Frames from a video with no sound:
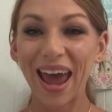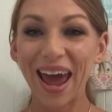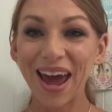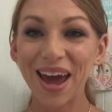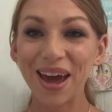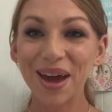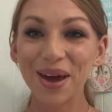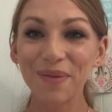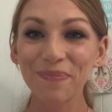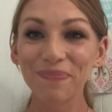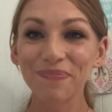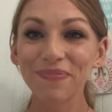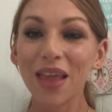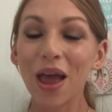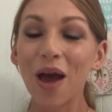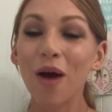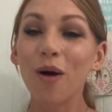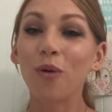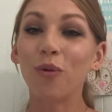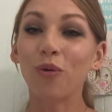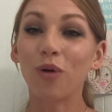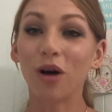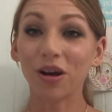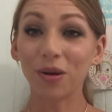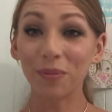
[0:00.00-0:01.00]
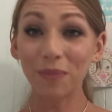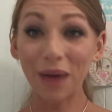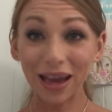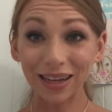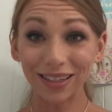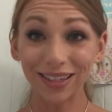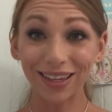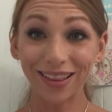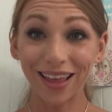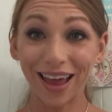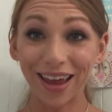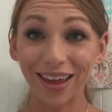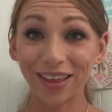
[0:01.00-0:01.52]
Hey, welcome back
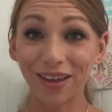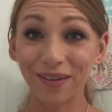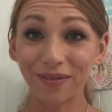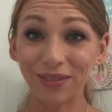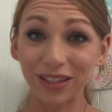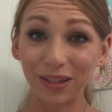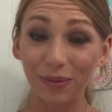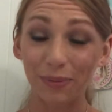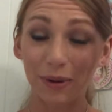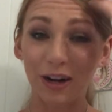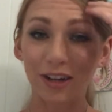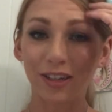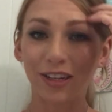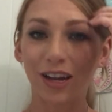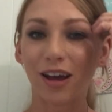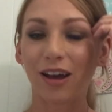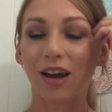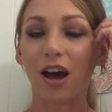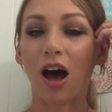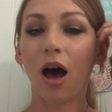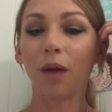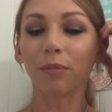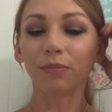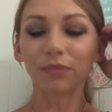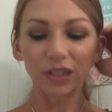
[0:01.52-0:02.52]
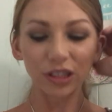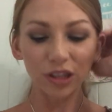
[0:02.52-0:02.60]
to lightloveandspirit.com.